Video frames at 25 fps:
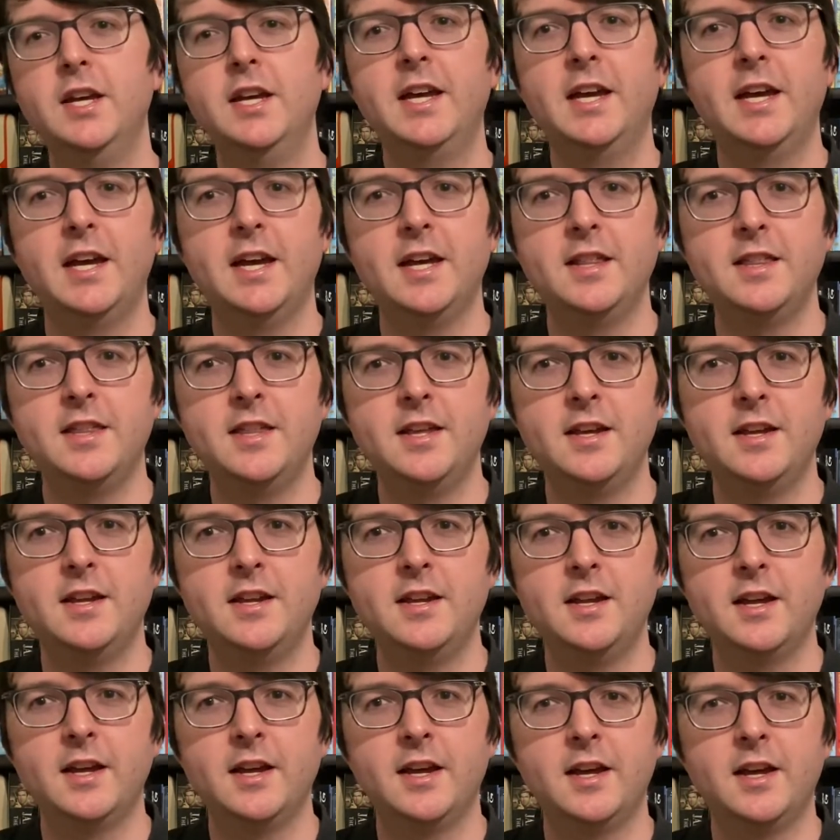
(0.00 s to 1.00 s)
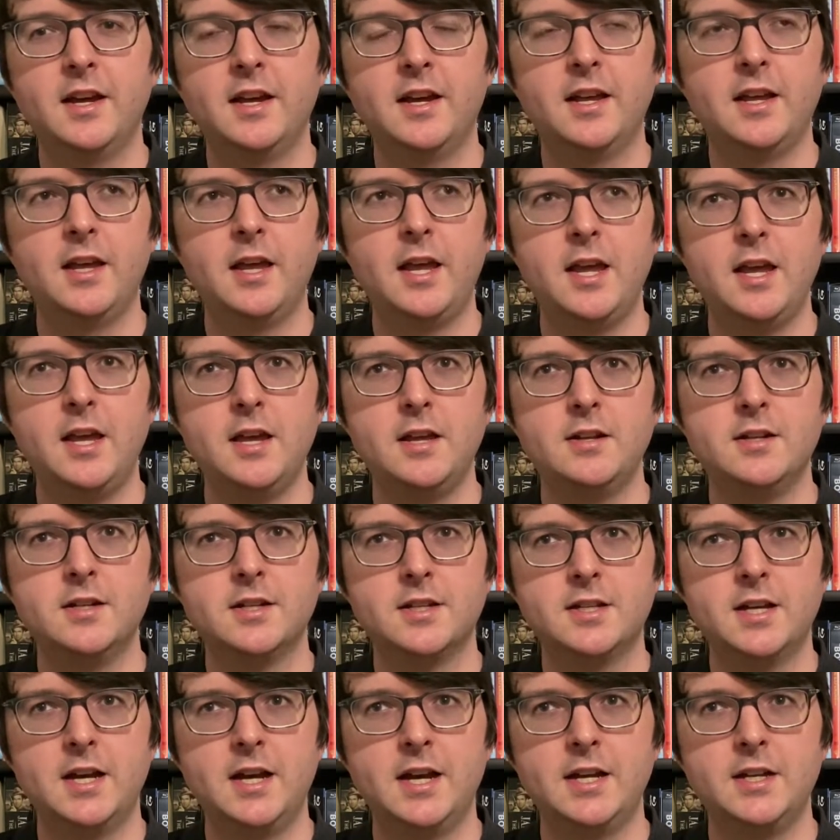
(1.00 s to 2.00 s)
and then he
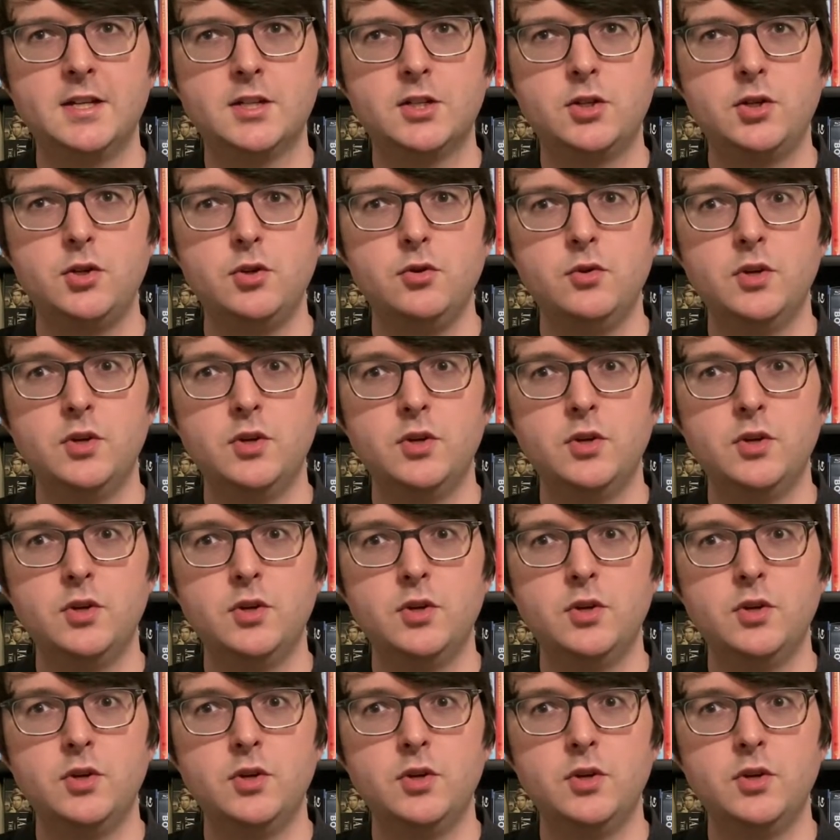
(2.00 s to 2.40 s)
decides to